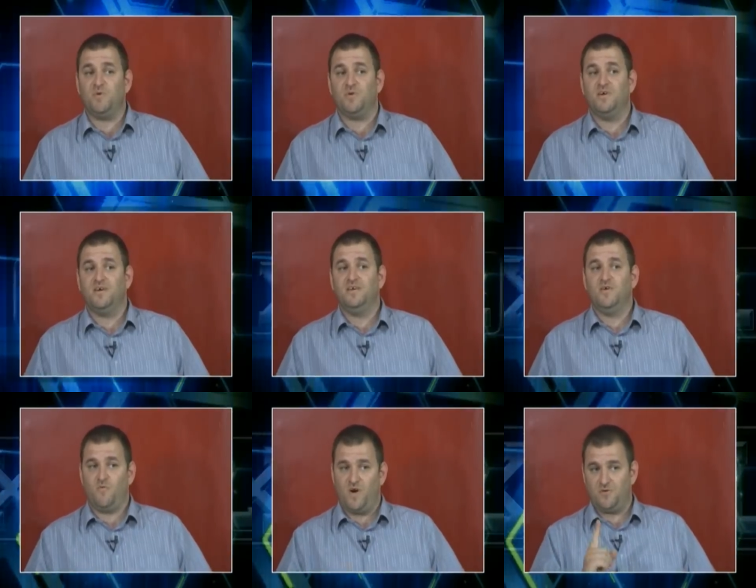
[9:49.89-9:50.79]
people,
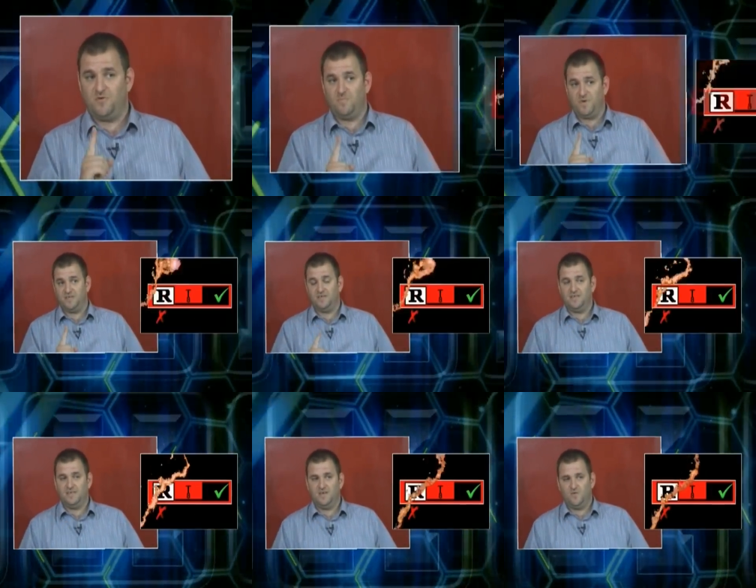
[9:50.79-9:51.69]
one copy.
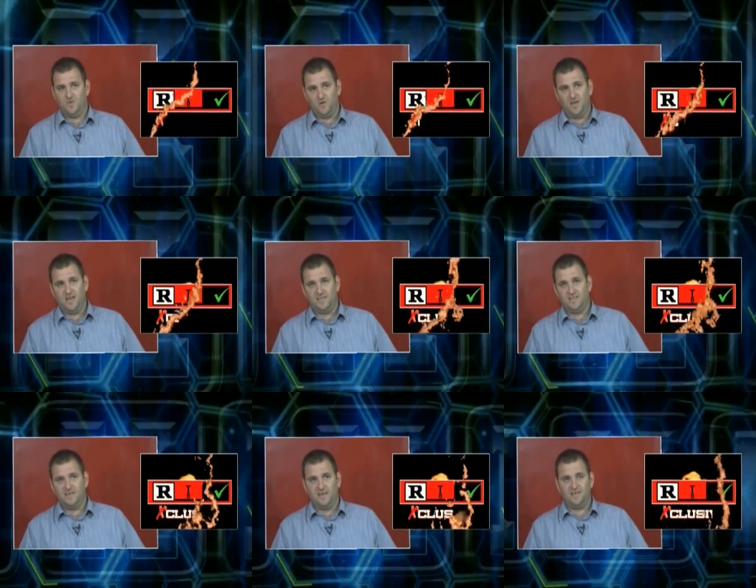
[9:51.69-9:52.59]
With
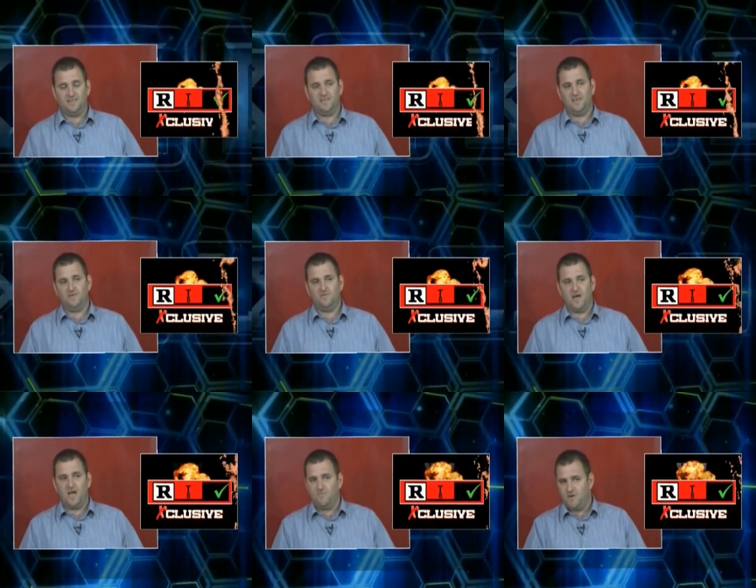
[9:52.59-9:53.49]
online, I can tell
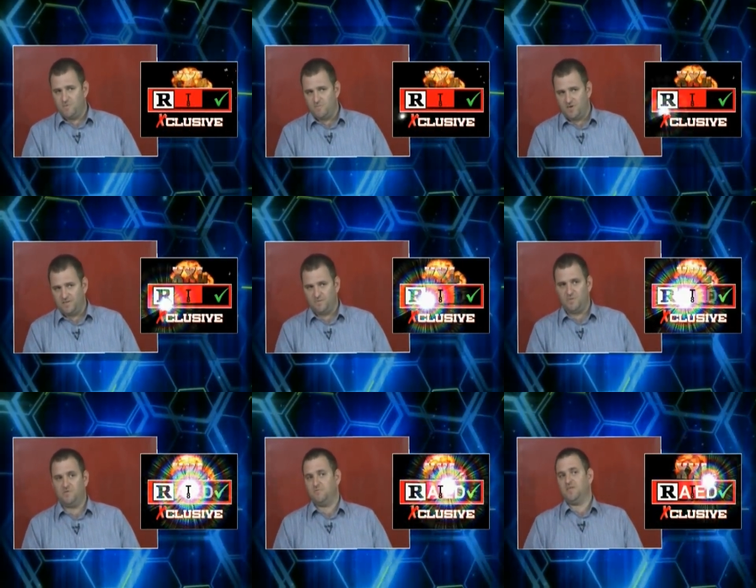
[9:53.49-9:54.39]
you how many people entered
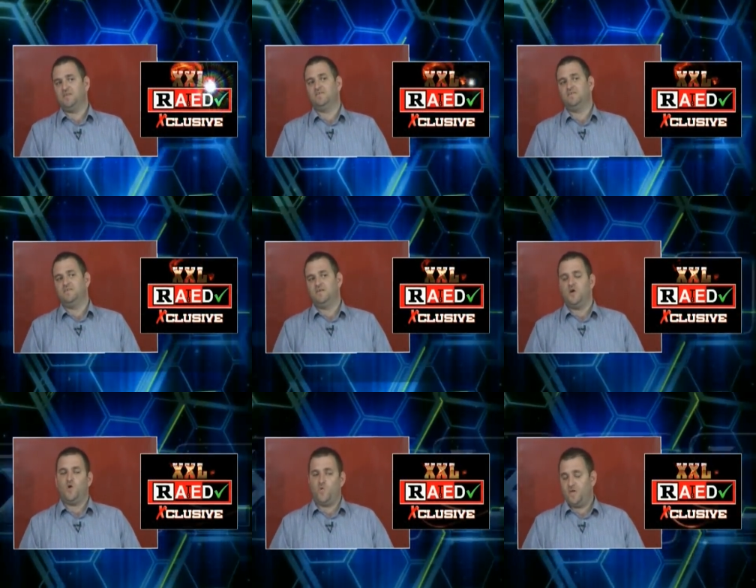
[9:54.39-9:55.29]
my website,
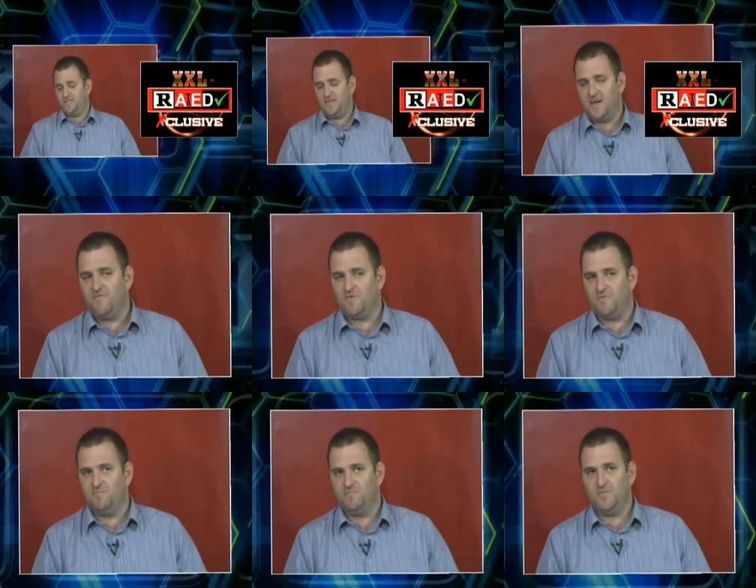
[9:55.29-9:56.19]
where did they come
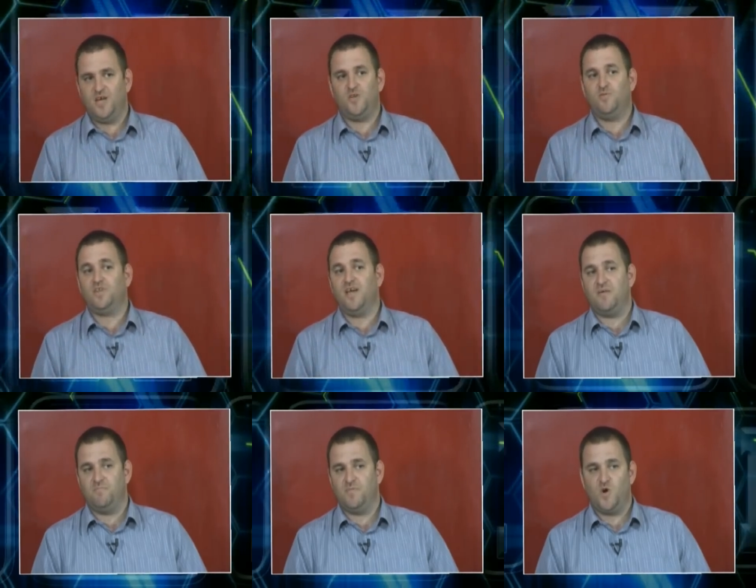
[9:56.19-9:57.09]
from, at what
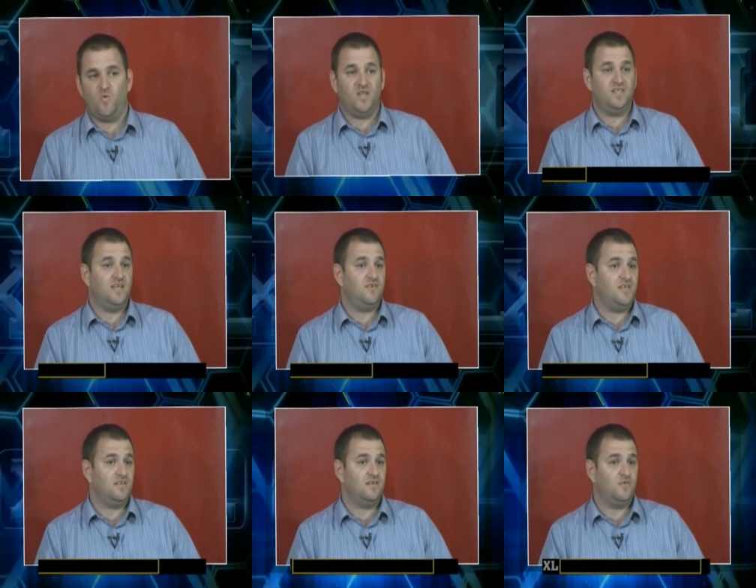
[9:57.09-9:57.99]
time, what did they
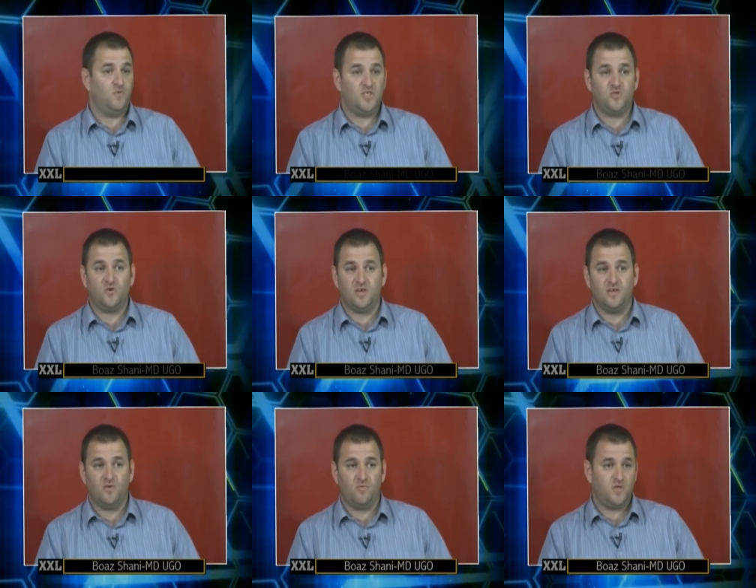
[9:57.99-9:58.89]
read, which
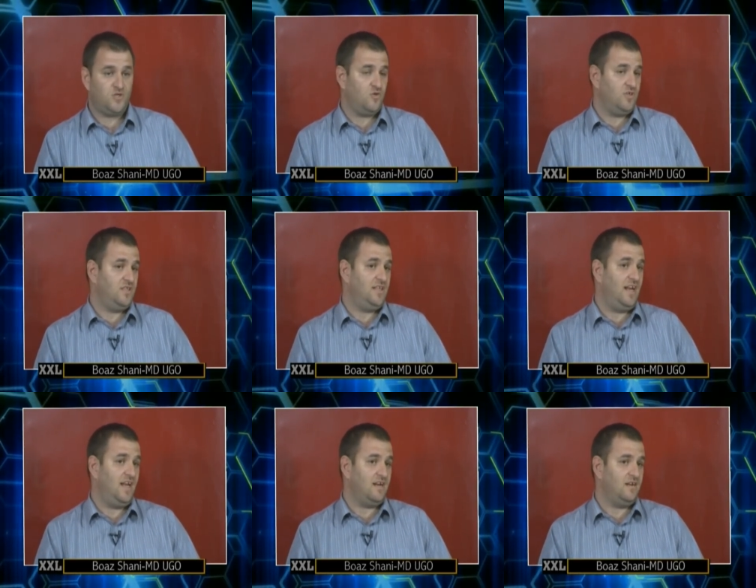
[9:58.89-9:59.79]
story, which story did
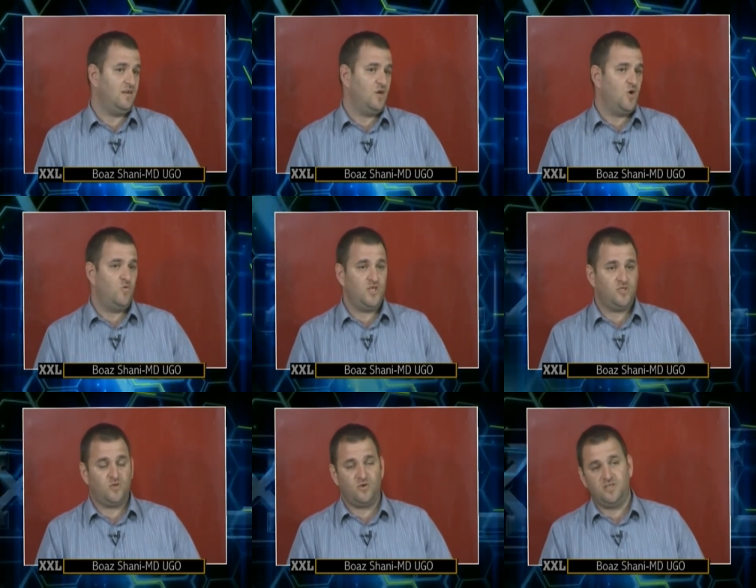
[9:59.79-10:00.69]
they like,
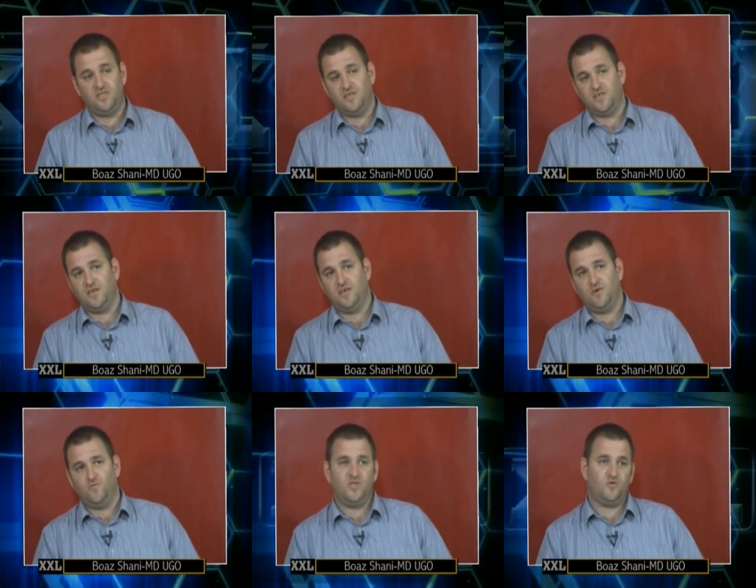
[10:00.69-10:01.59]
which story did they
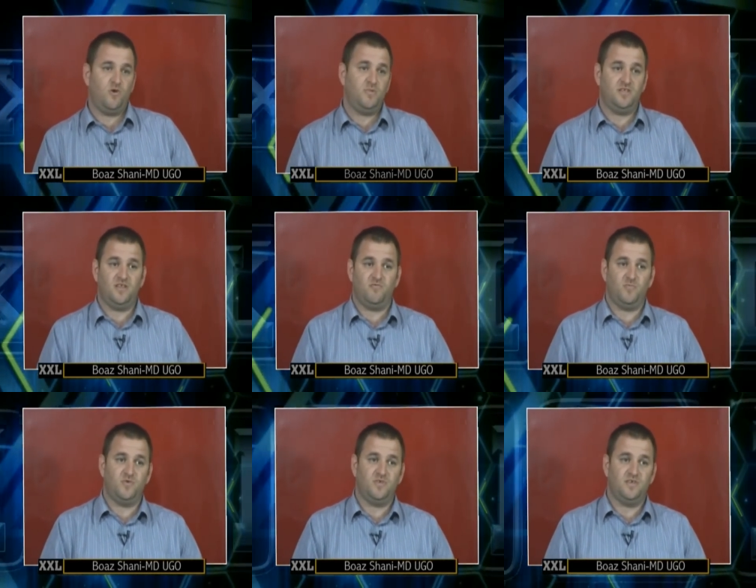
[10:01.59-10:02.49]
share, which comment did they
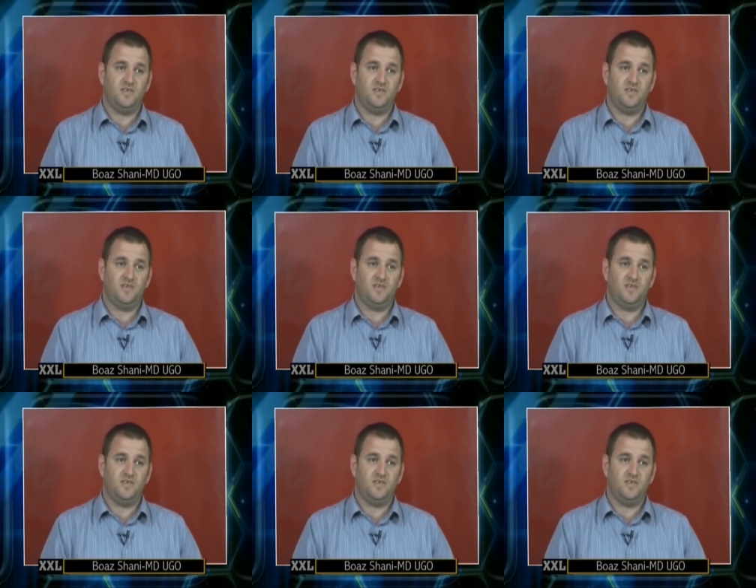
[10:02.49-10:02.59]
put,